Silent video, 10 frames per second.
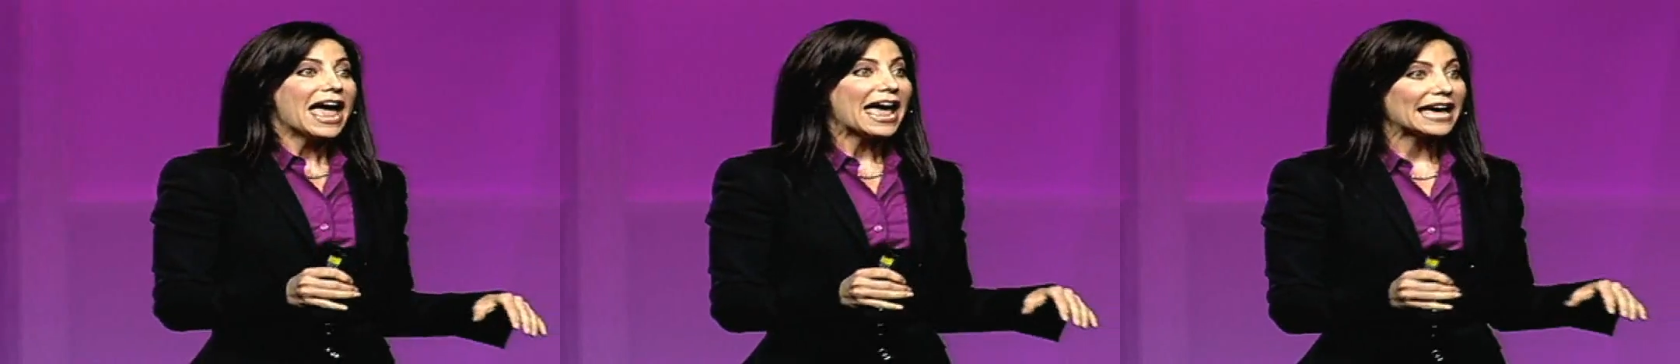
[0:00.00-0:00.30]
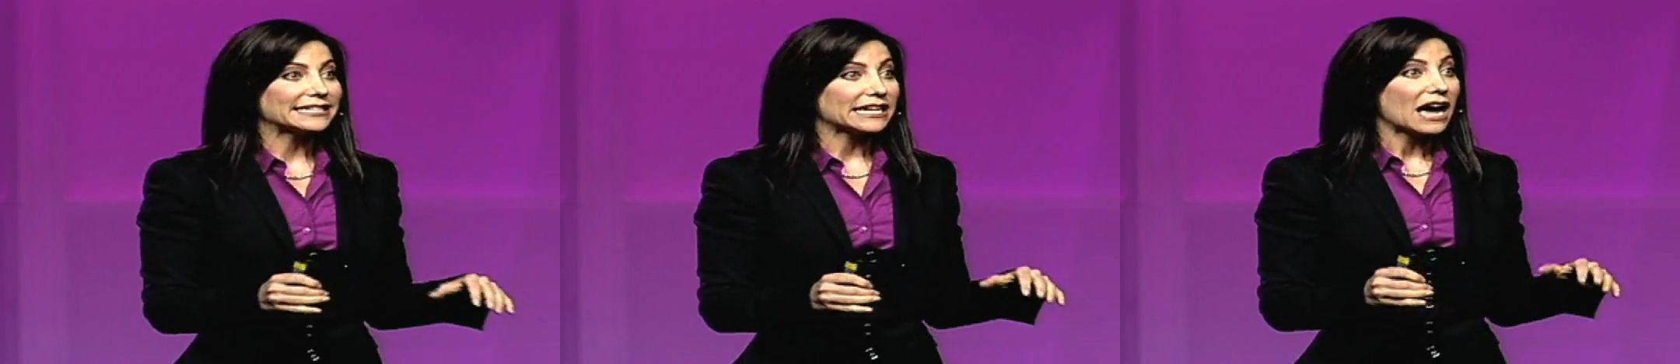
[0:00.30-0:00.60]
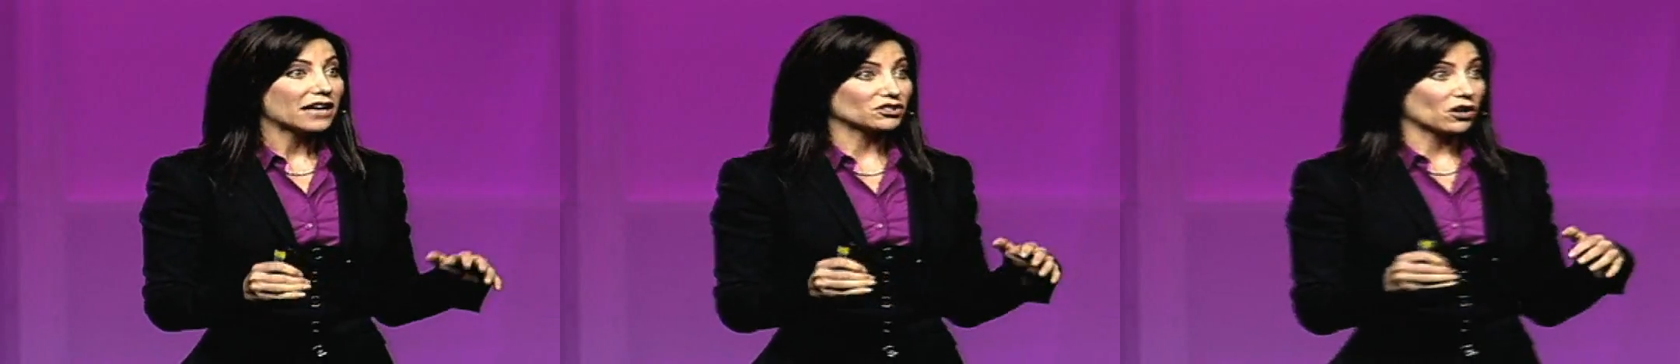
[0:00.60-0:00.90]
And
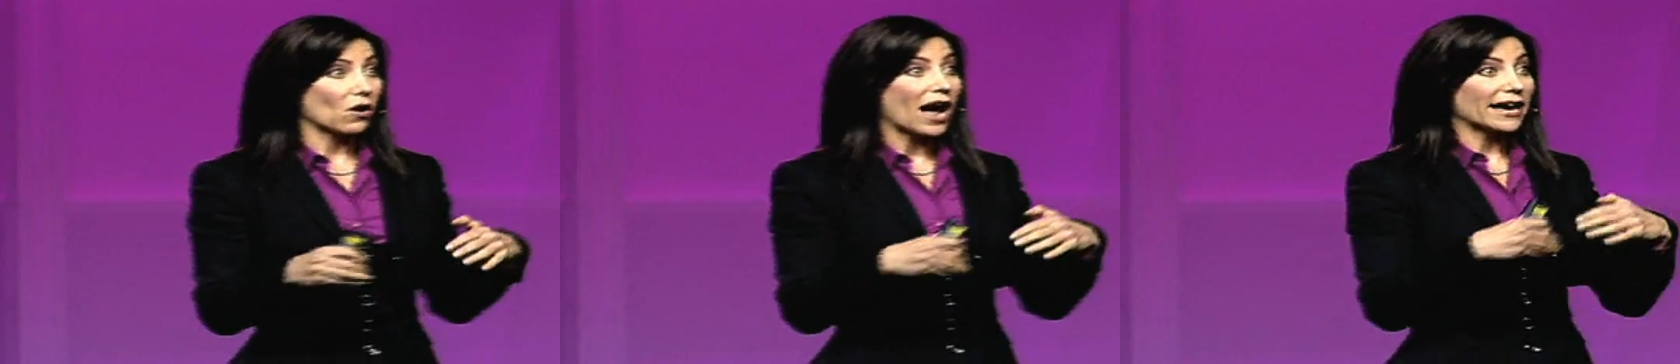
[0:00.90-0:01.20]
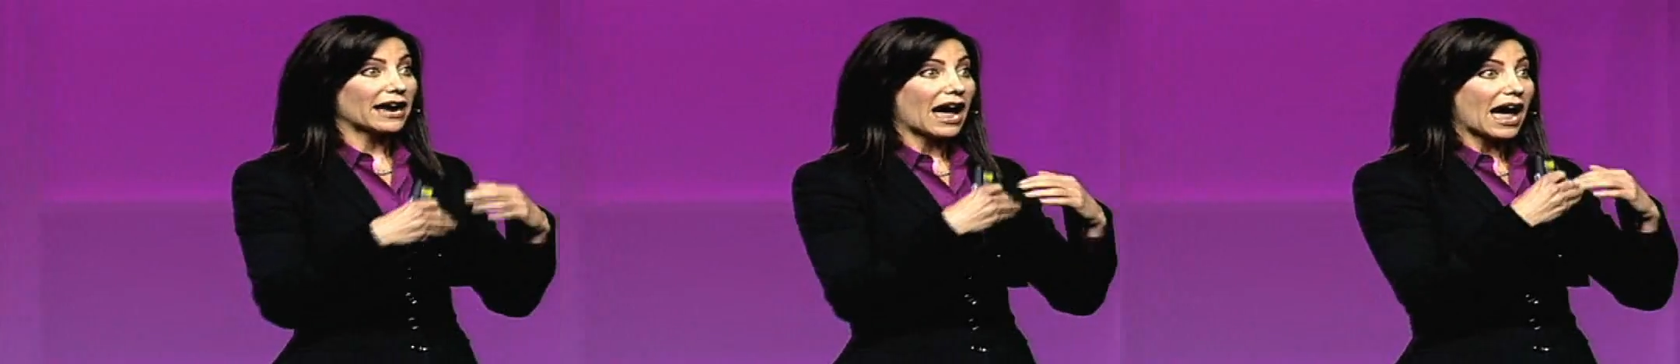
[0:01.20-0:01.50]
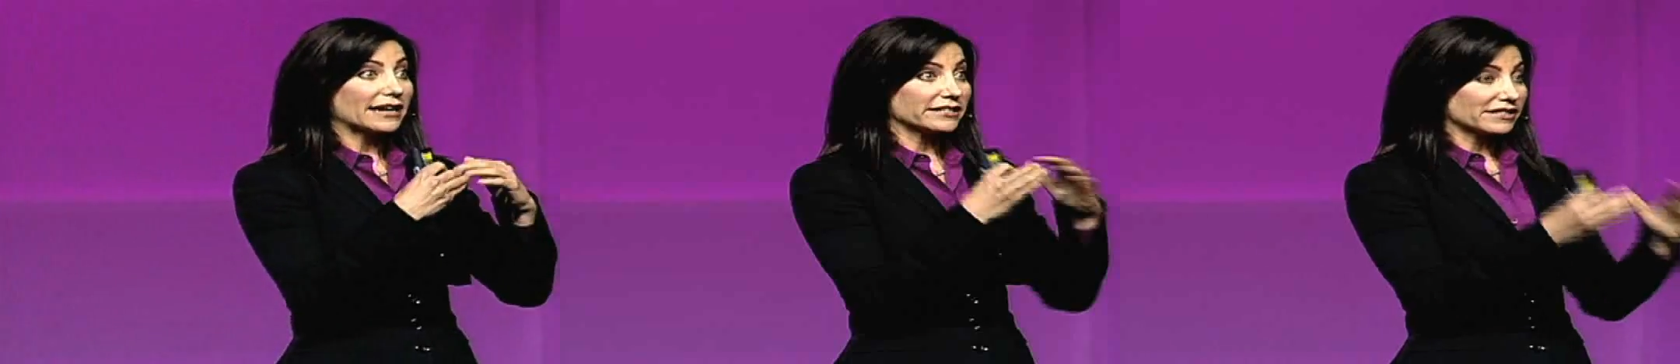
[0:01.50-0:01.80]
so I,
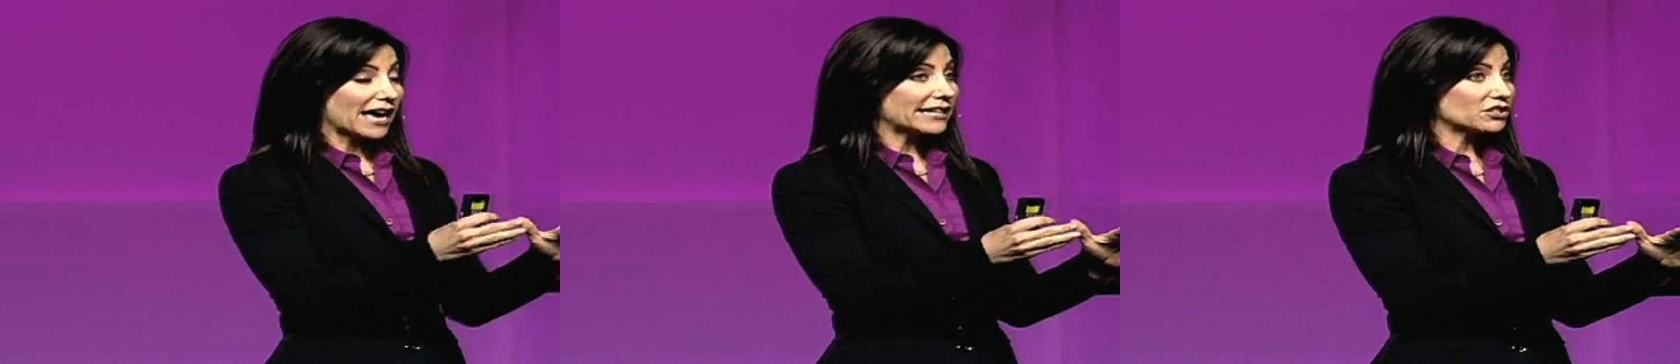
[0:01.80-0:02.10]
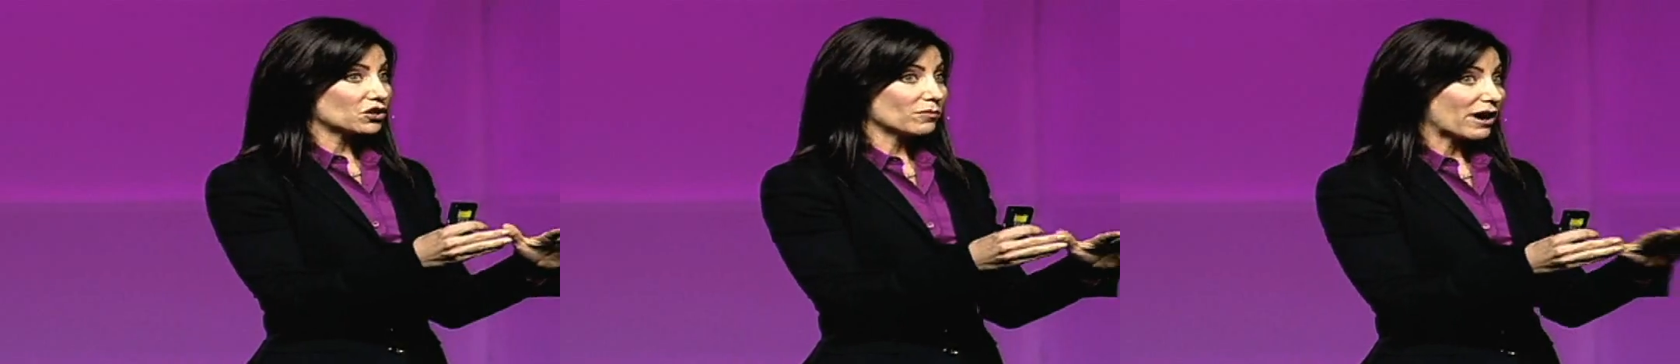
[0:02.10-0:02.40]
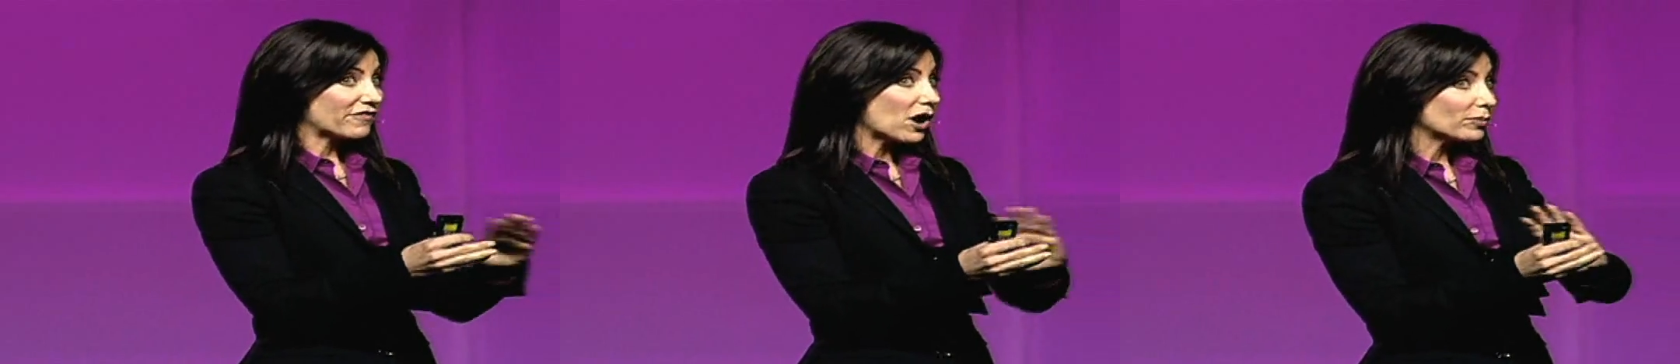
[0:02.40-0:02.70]
I decided during my
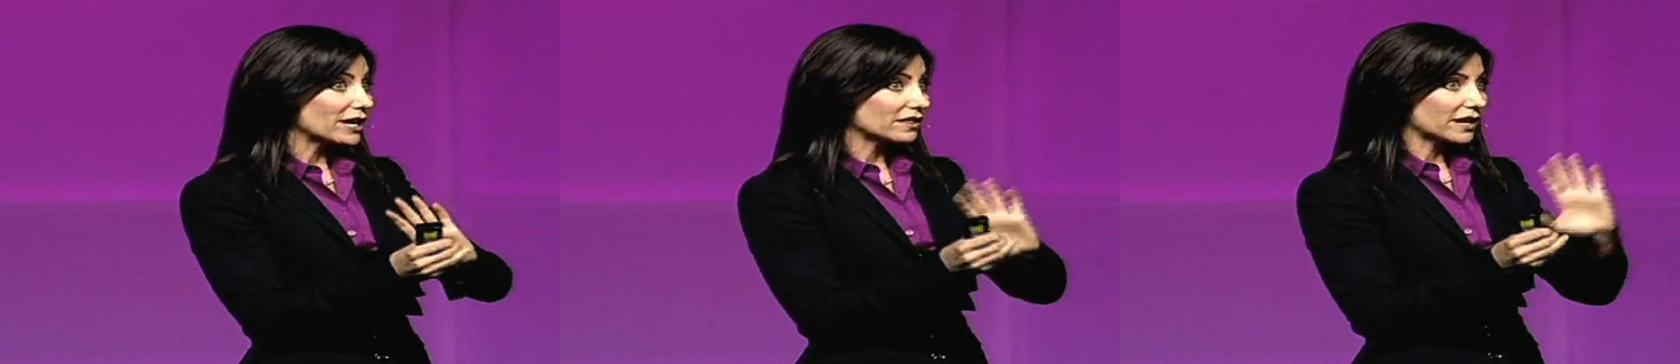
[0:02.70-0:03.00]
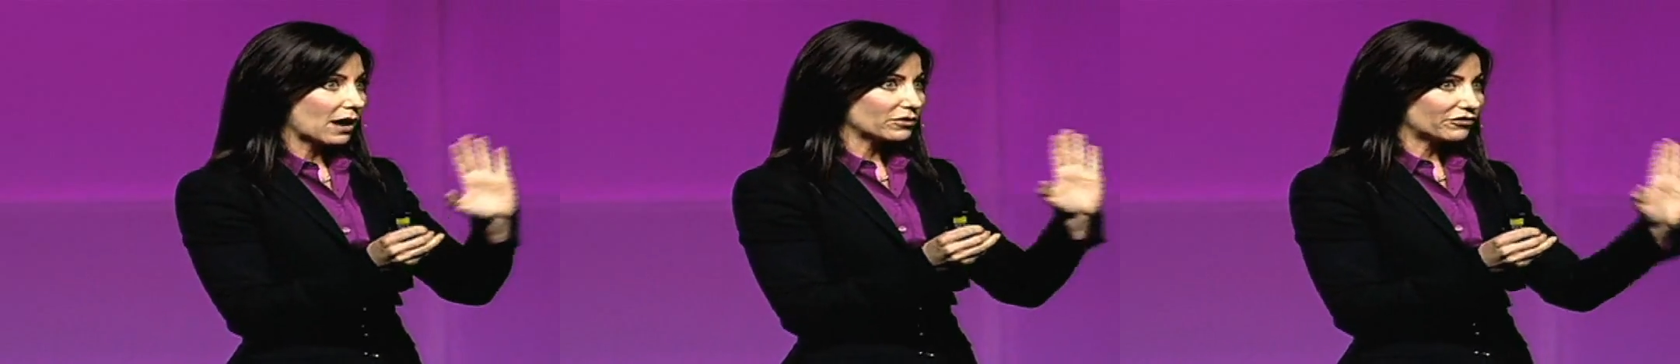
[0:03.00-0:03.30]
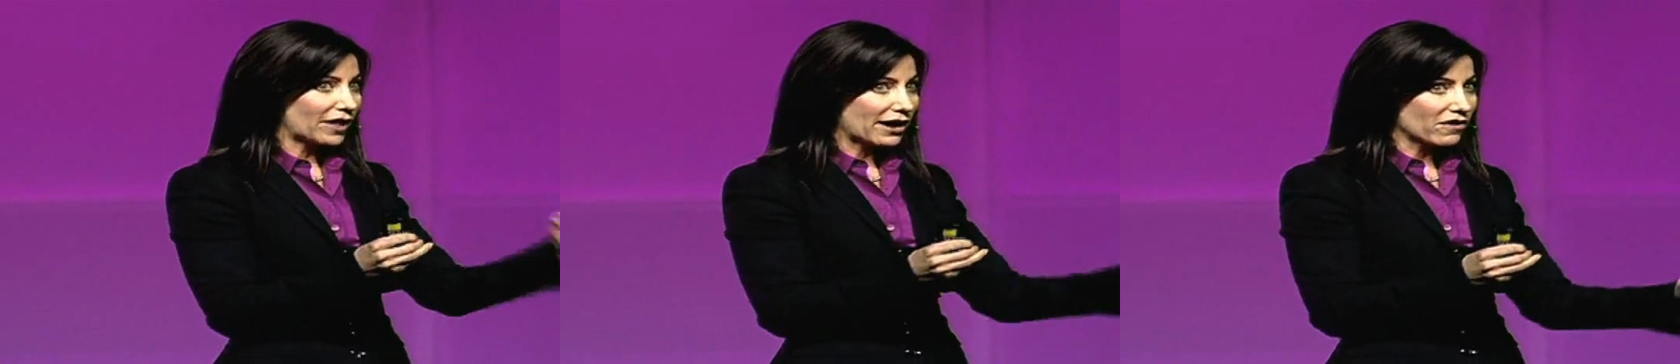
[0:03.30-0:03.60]
fall break that I would
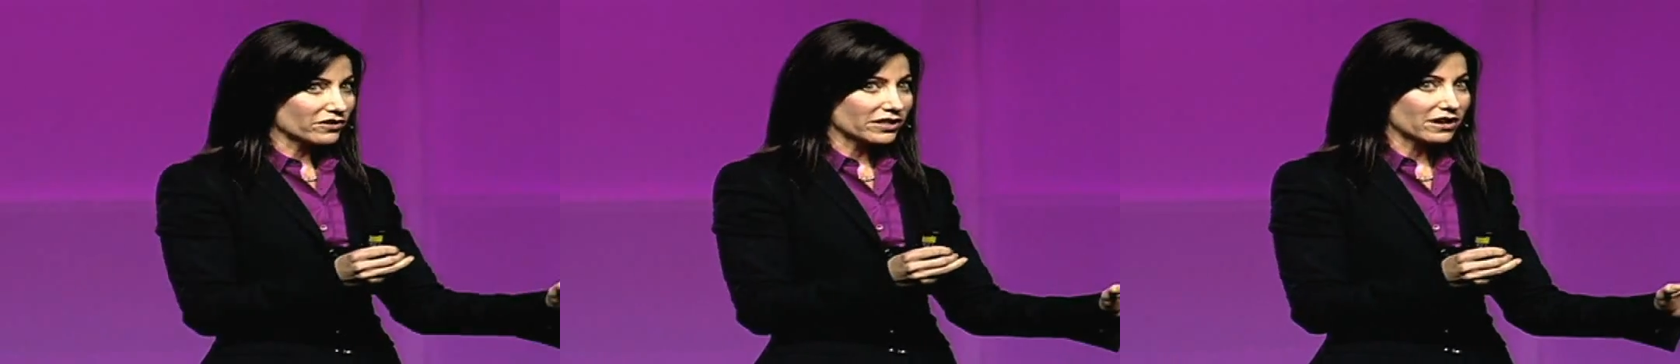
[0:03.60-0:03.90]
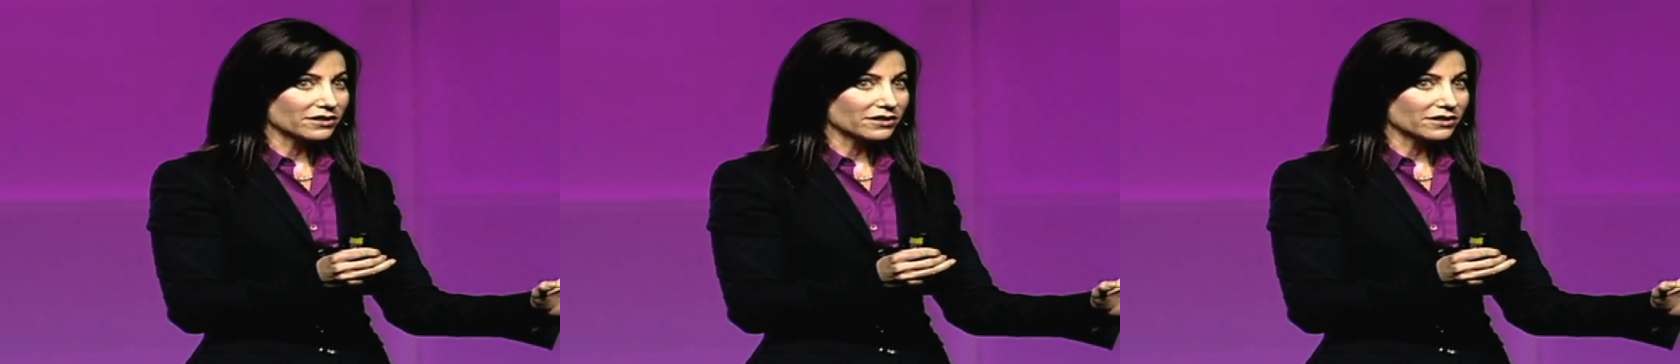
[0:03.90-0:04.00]
fly over there,